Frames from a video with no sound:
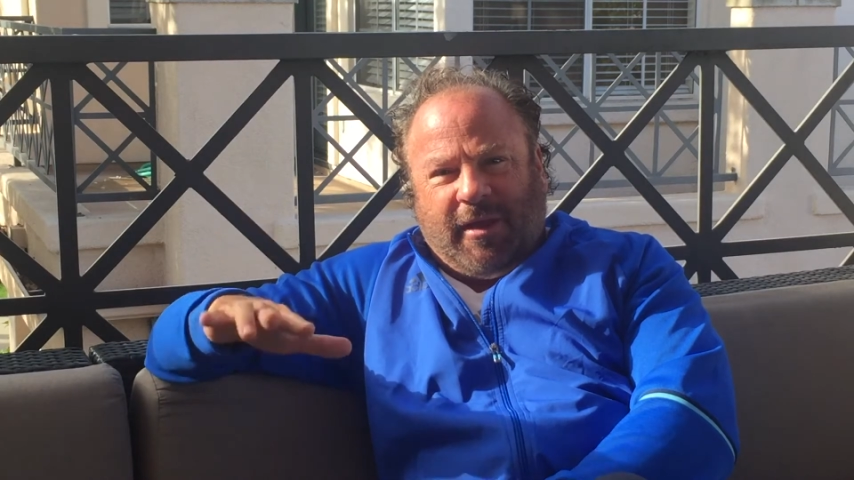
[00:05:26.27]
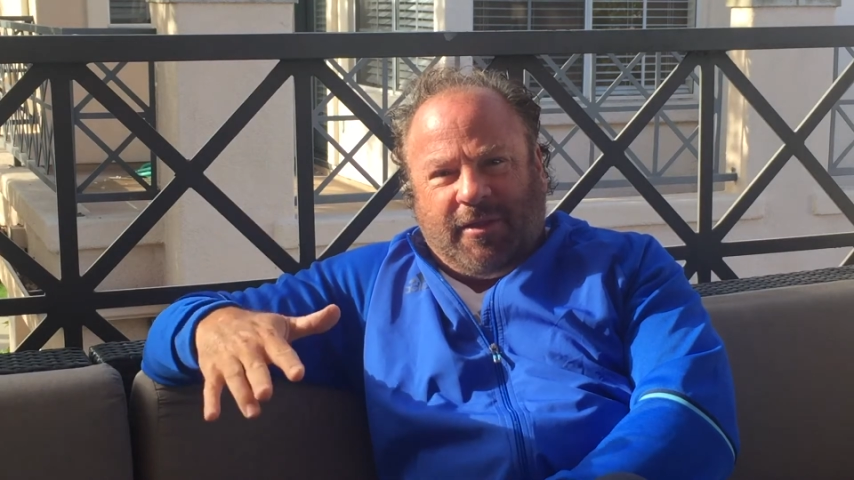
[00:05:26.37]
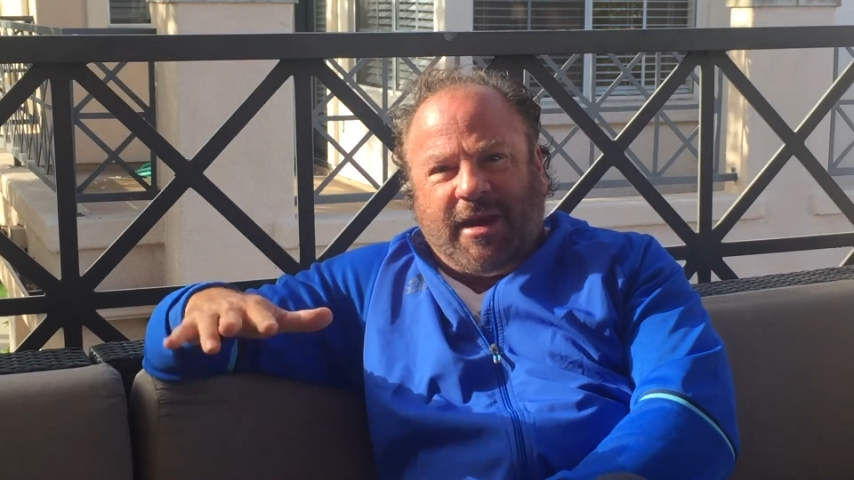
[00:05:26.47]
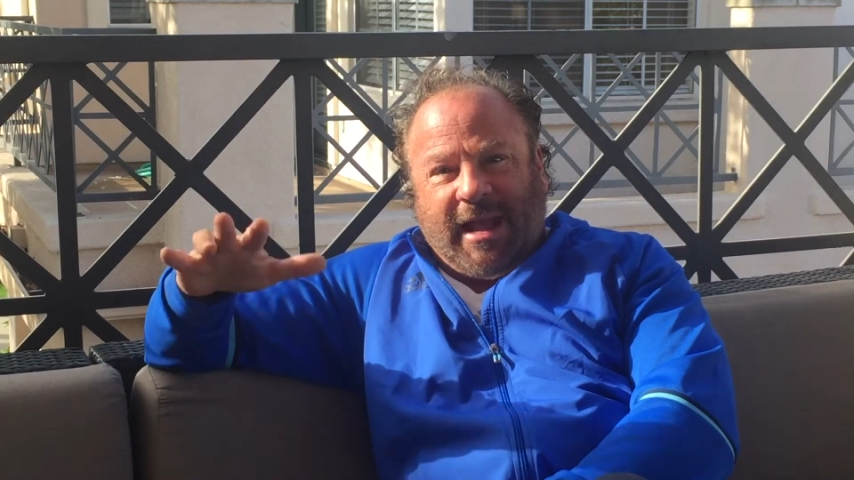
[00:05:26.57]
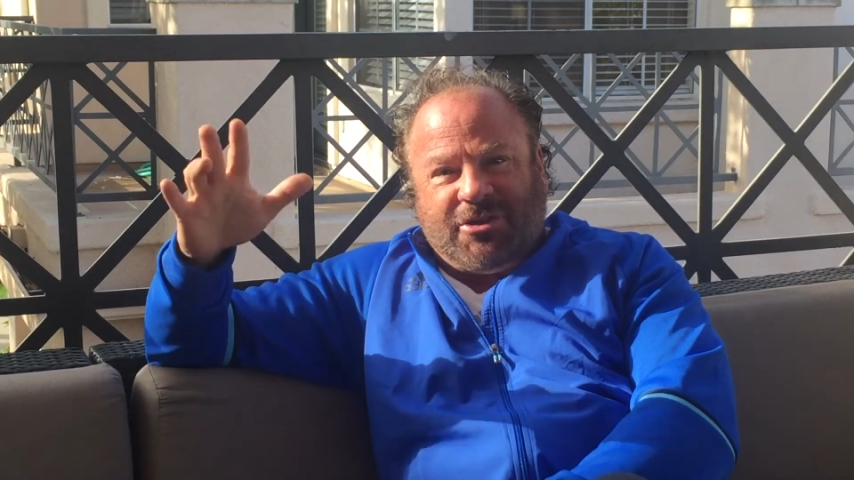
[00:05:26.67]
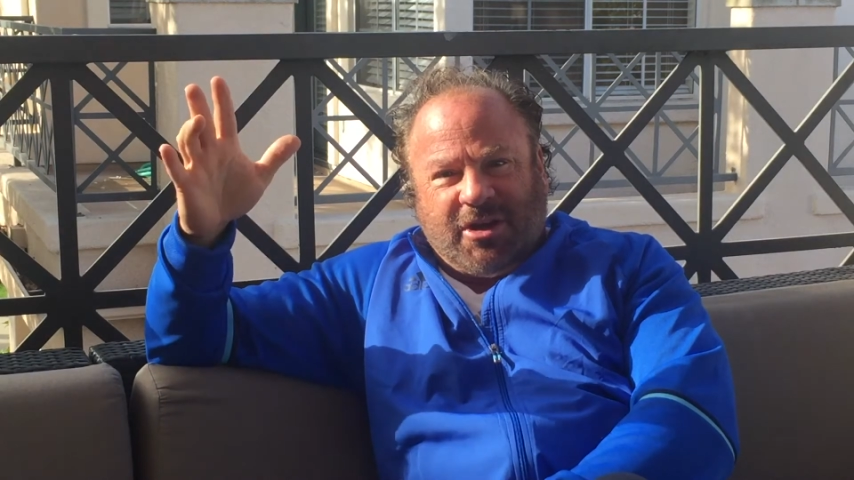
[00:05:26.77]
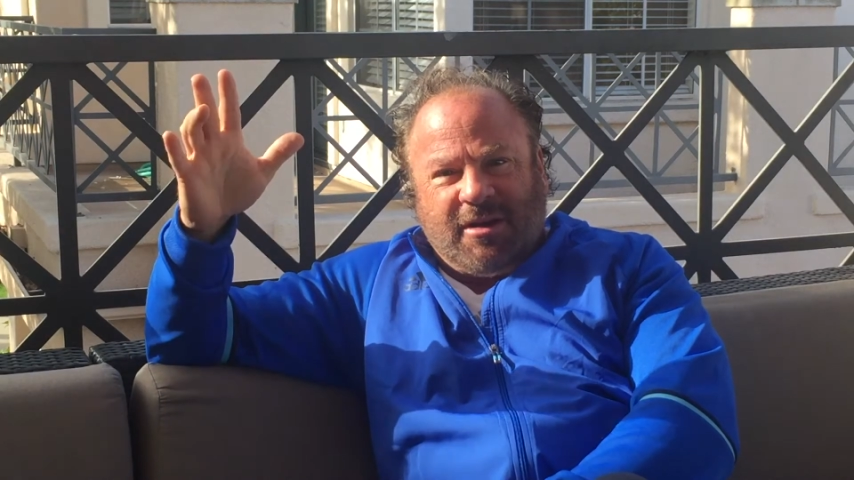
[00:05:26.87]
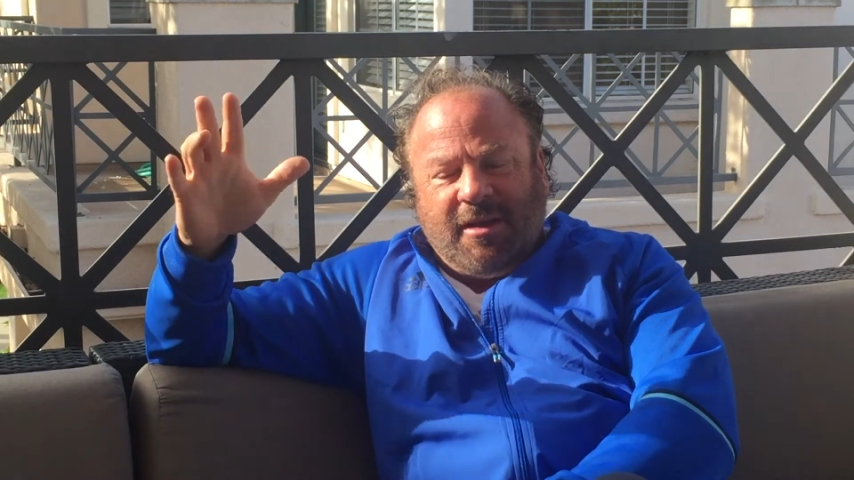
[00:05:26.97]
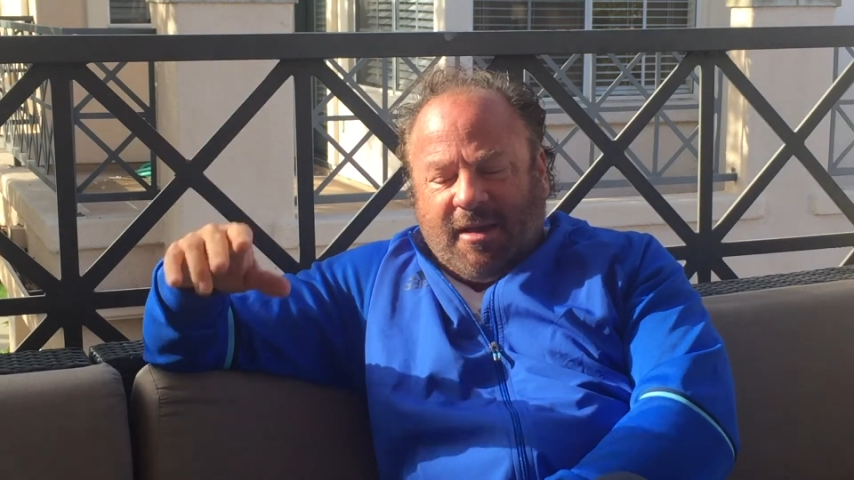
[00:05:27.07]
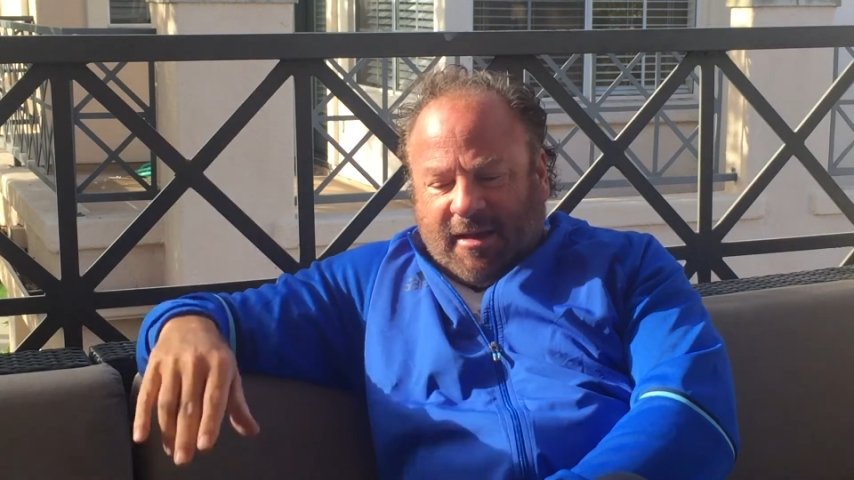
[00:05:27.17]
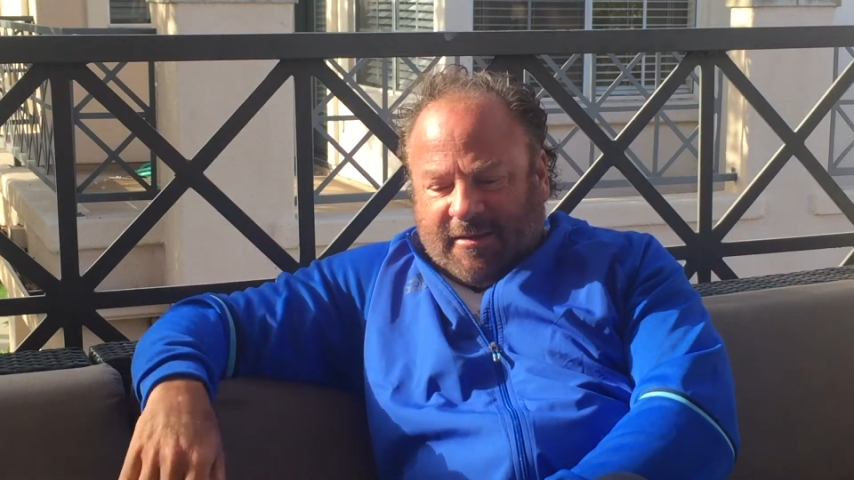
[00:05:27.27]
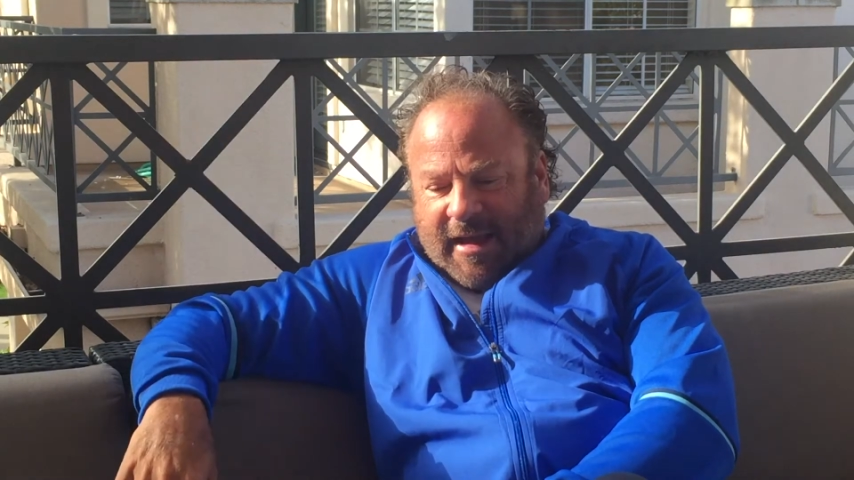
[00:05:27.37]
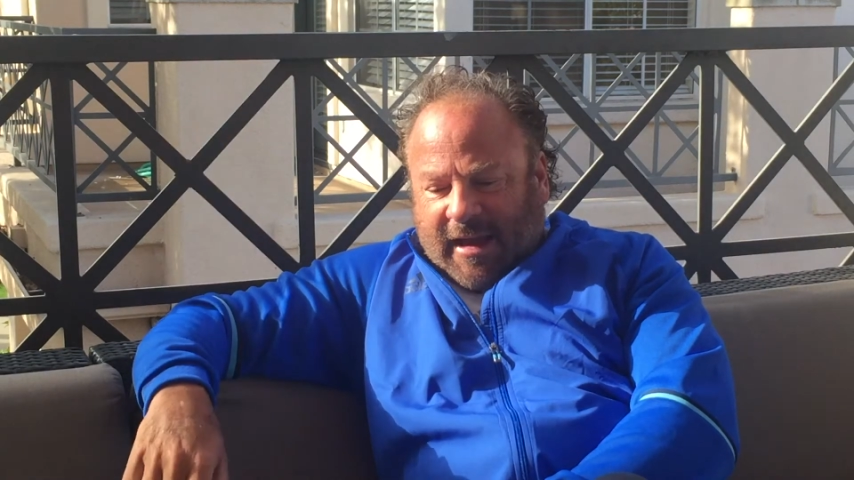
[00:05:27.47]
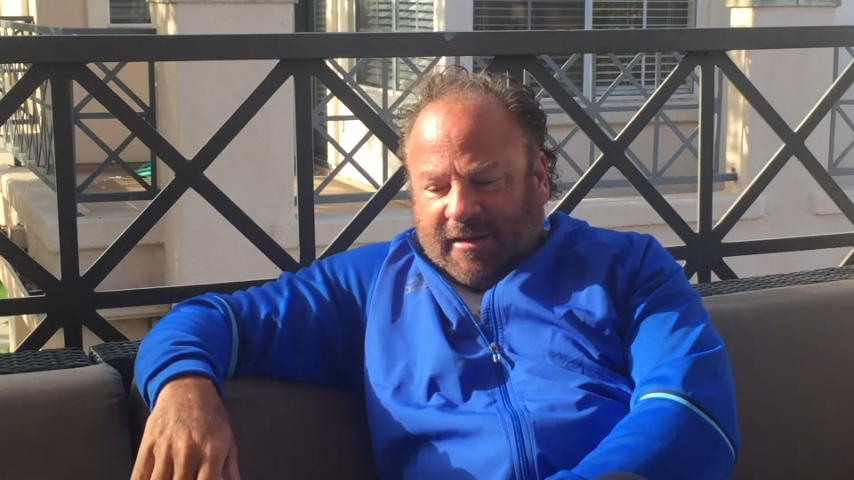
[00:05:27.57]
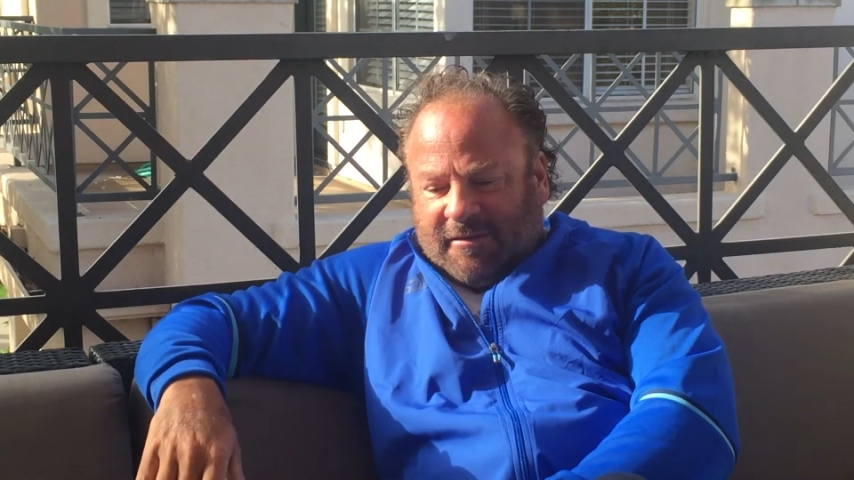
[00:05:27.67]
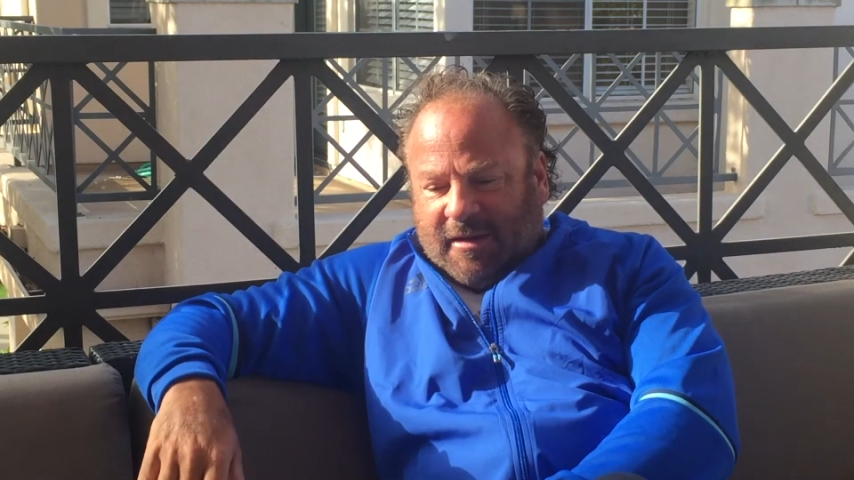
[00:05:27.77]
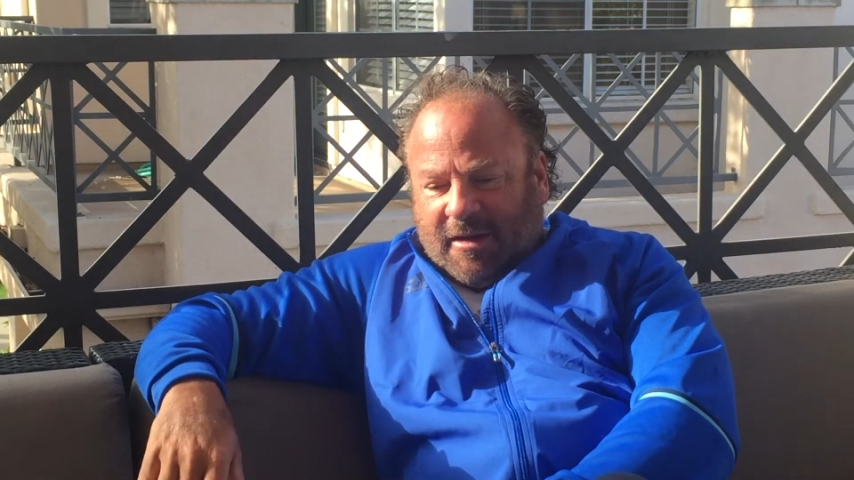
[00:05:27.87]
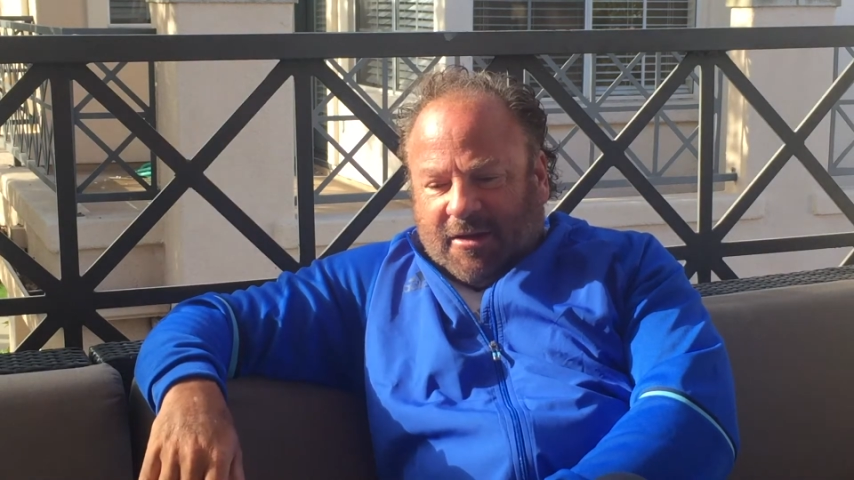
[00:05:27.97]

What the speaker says: in the nation in tennis.